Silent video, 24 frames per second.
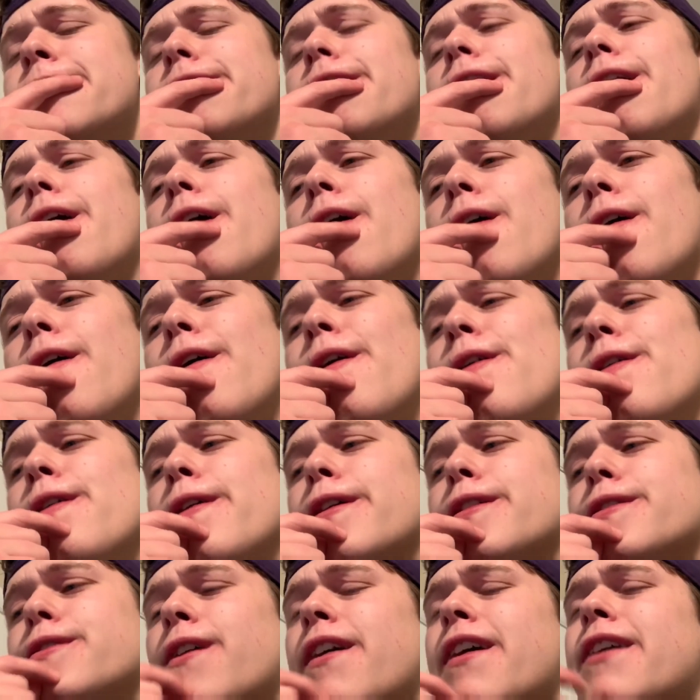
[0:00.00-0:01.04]
Oh,
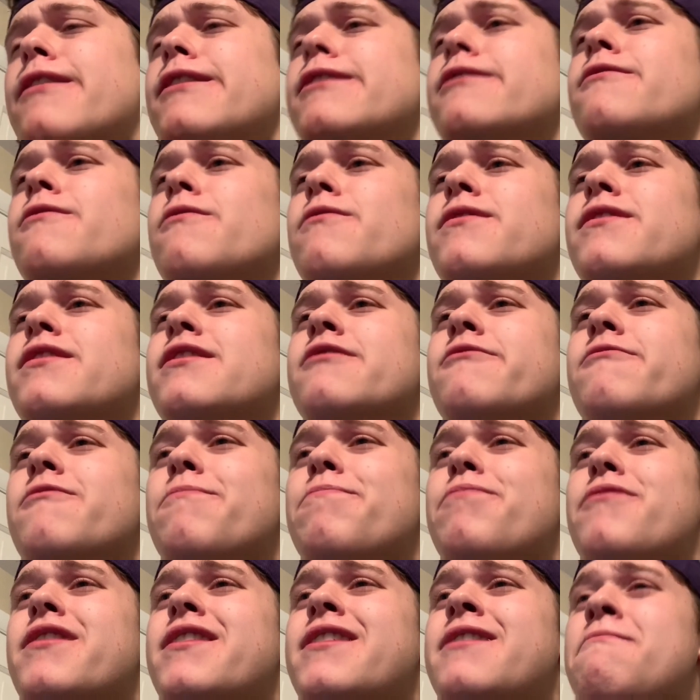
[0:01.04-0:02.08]
so I guess those things were
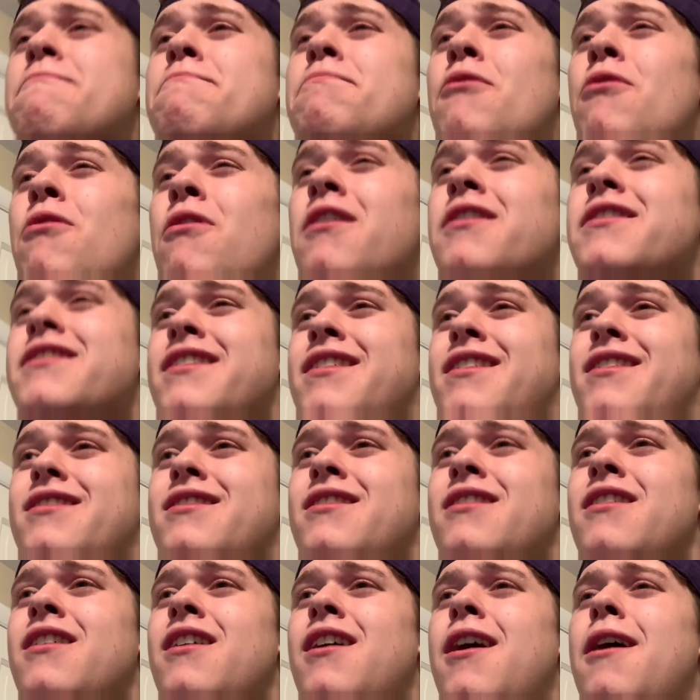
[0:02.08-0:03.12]
pretty
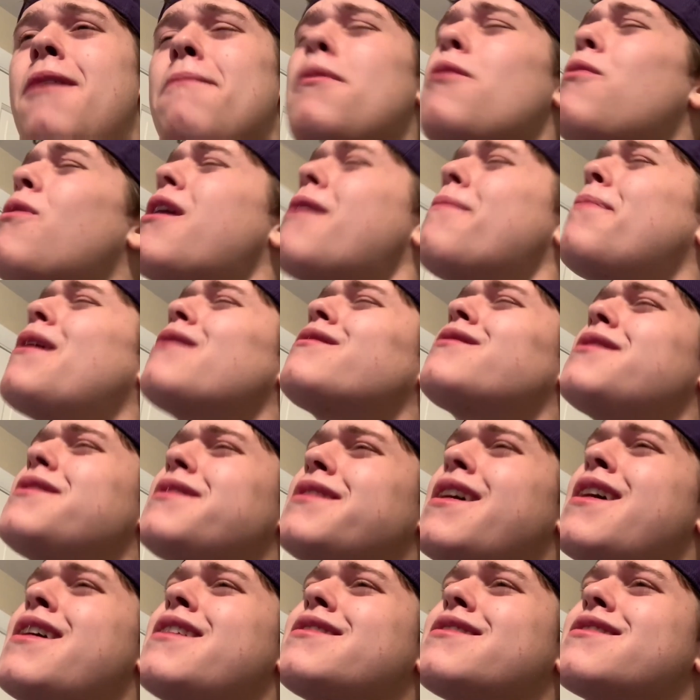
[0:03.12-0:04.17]
important. But what about
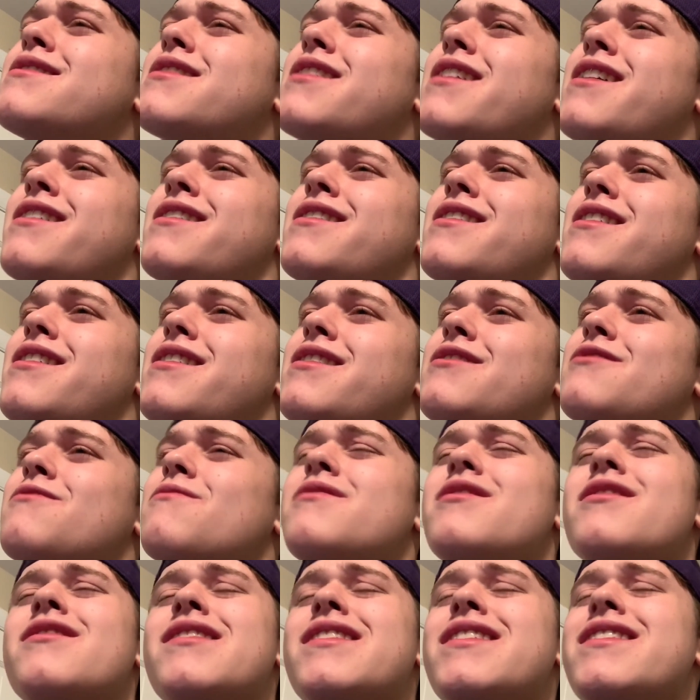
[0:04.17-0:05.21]
today's day and age?
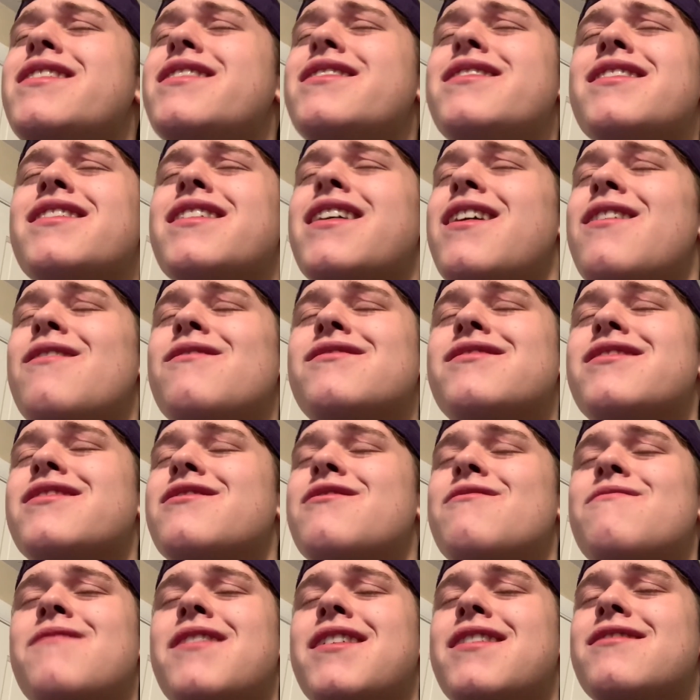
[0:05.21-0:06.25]
Was there anything else that
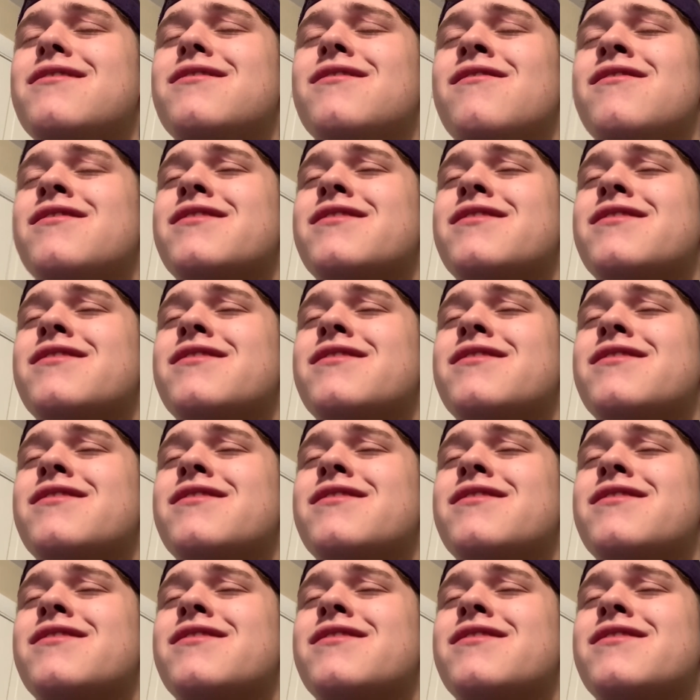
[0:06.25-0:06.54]
the Renaissance